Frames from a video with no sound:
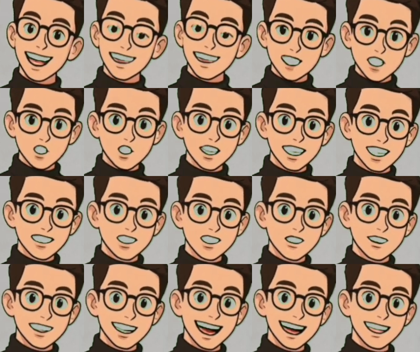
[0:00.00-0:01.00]
to the
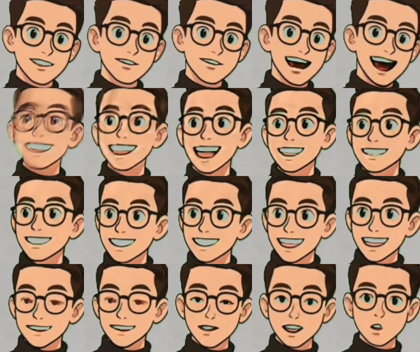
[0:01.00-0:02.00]
negative 11th
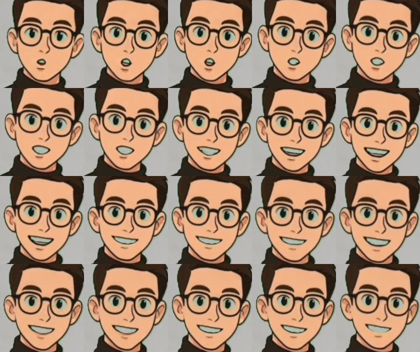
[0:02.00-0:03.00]
power watts per
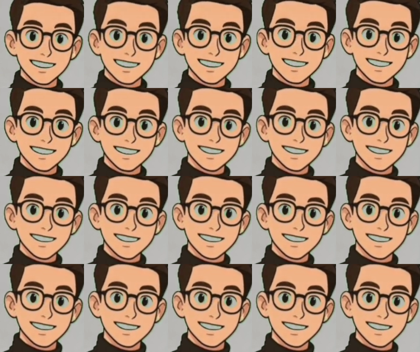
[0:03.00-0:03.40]
square meter